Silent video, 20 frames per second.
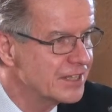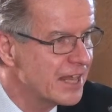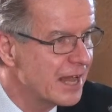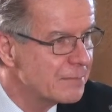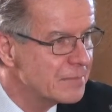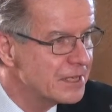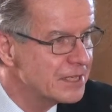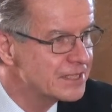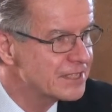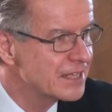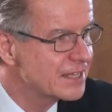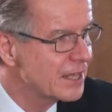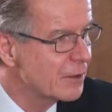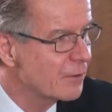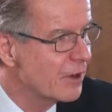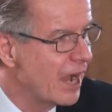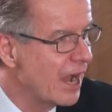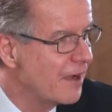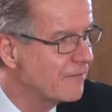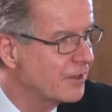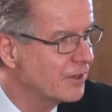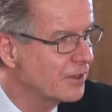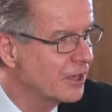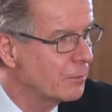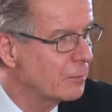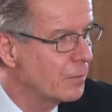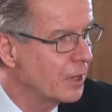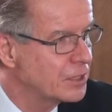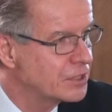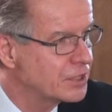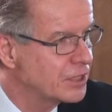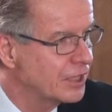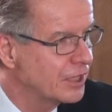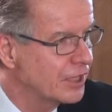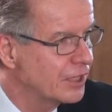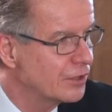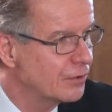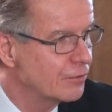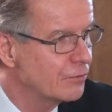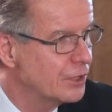That means that they were having their budget
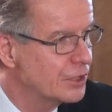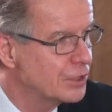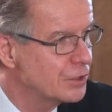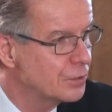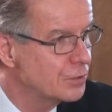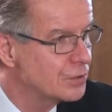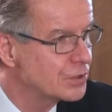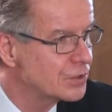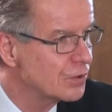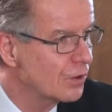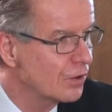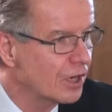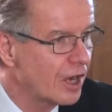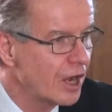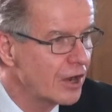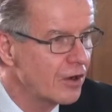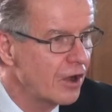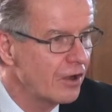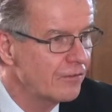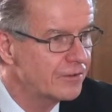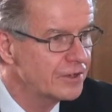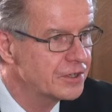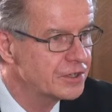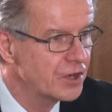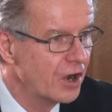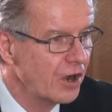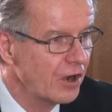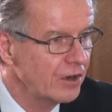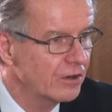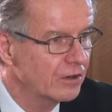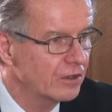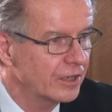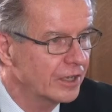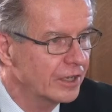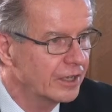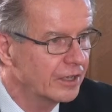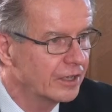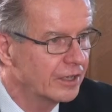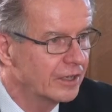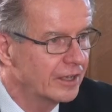either reduced or cut off entirely.